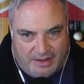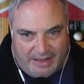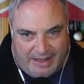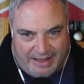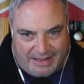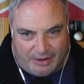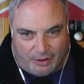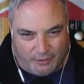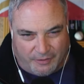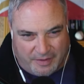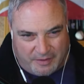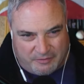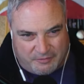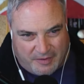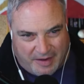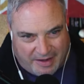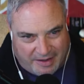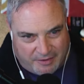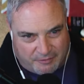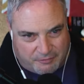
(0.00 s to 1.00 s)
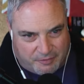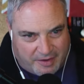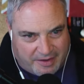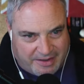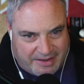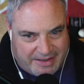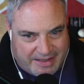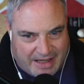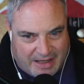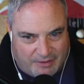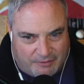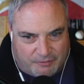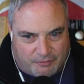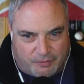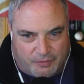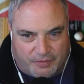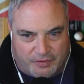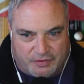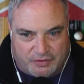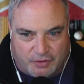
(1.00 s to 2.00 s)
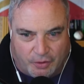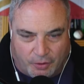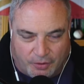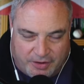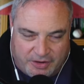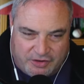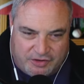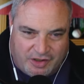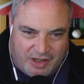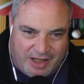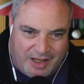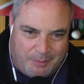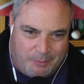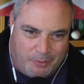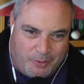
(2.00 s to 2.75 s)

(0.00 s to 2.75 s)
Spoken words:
And are they fighting it out for the starting job?